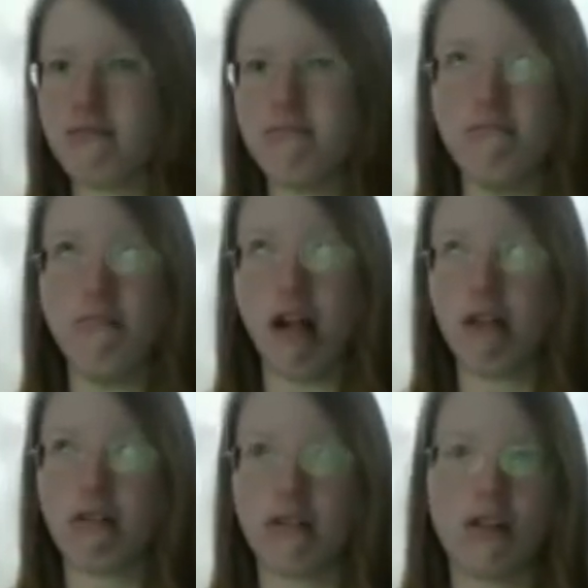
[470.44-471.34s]
Blech.
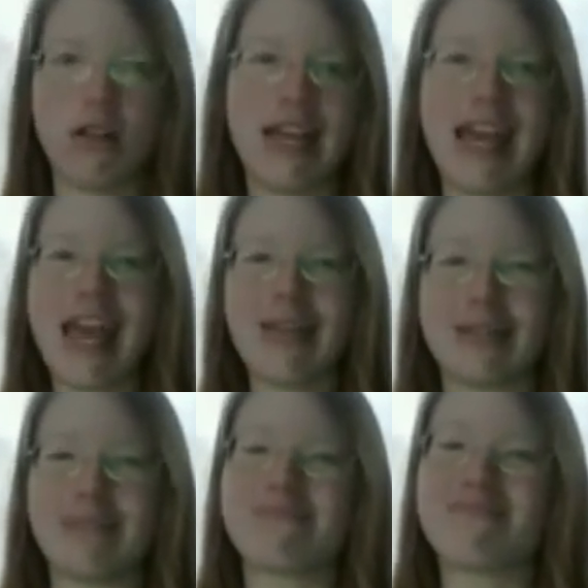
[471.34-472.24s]
Anyways,
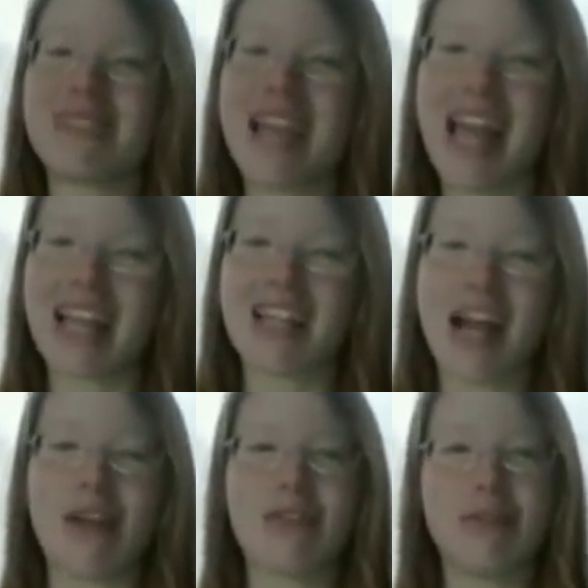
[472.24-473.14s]

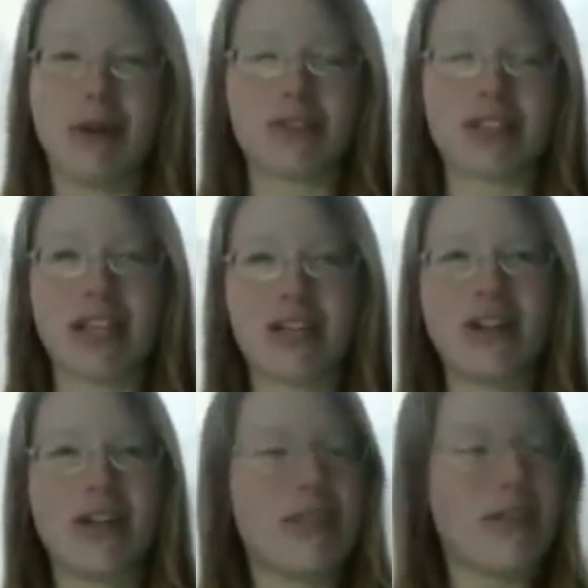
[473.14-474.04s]
car or motorcycle?
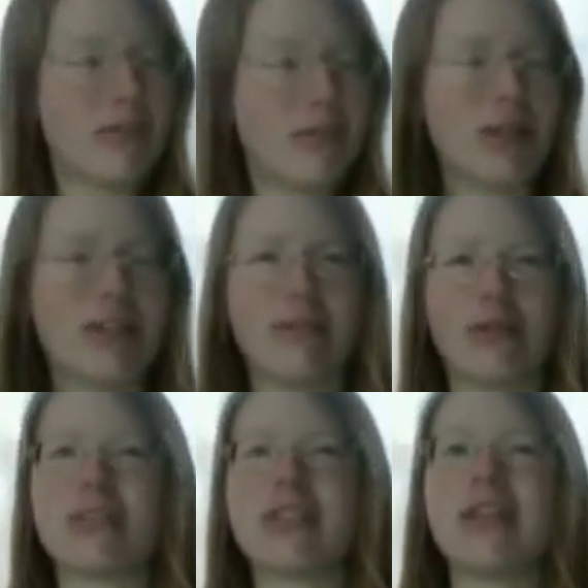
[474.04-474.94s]
I've never been on a
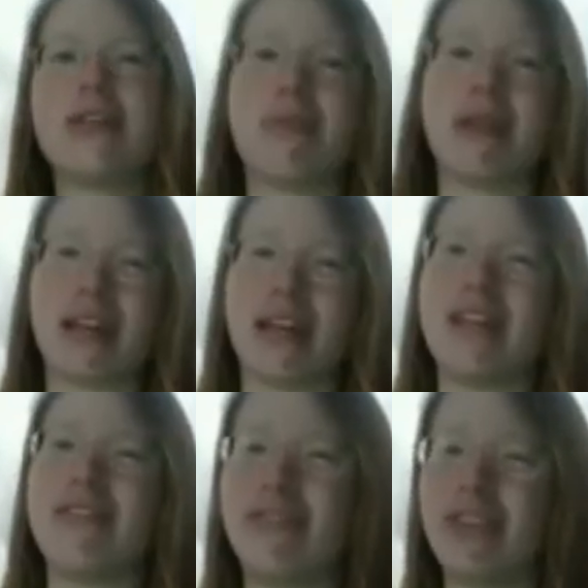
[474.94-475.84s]
motorcycle, but I kind
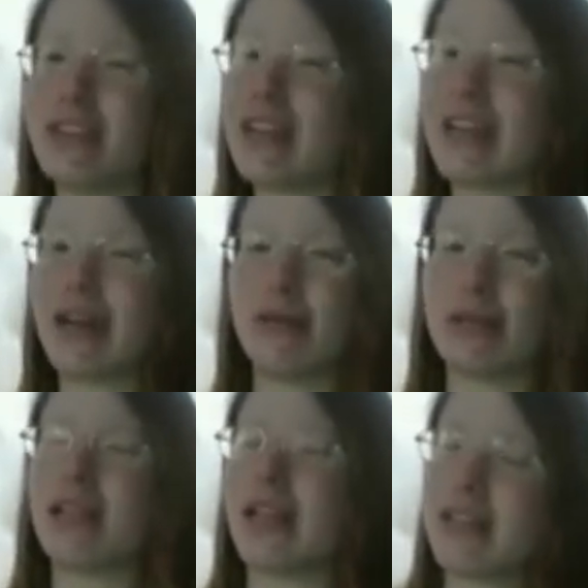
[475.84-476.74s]
of feel like I
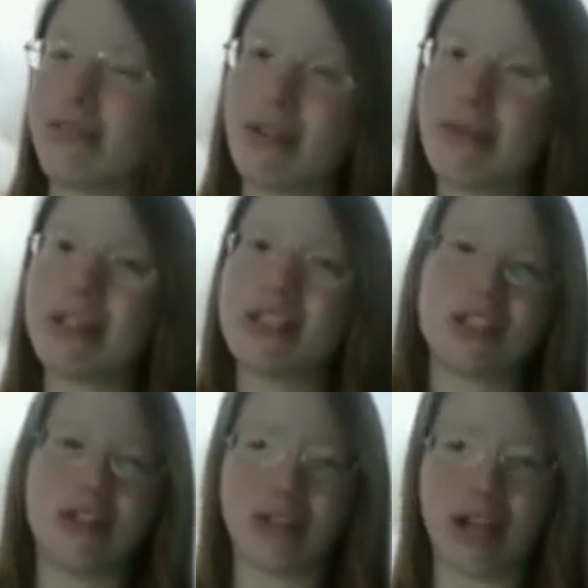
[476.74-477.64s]
wouldn't like it very much,
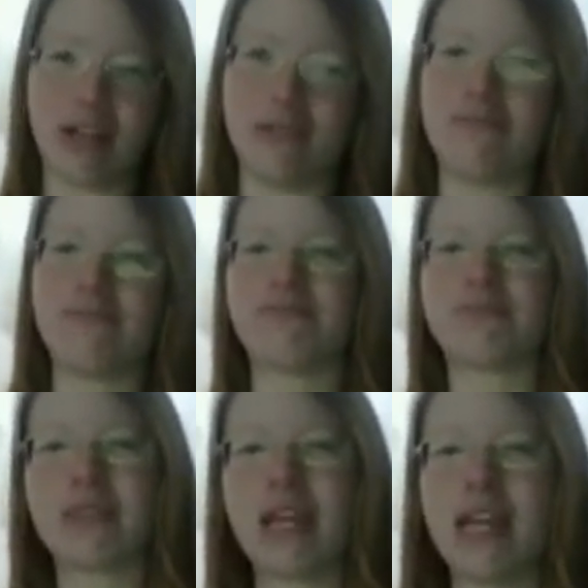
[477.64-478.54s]
so car.
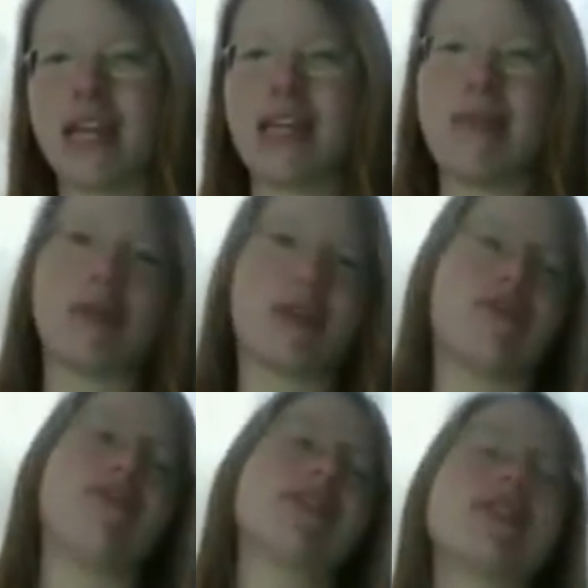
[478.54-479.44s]
Ebook or
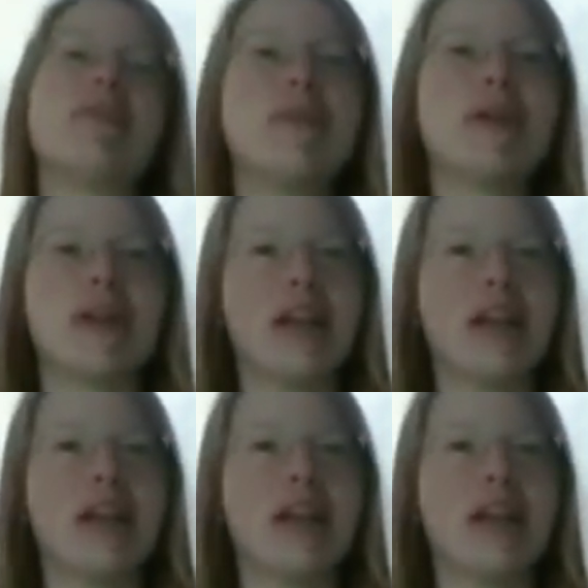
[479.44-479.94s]
physical book?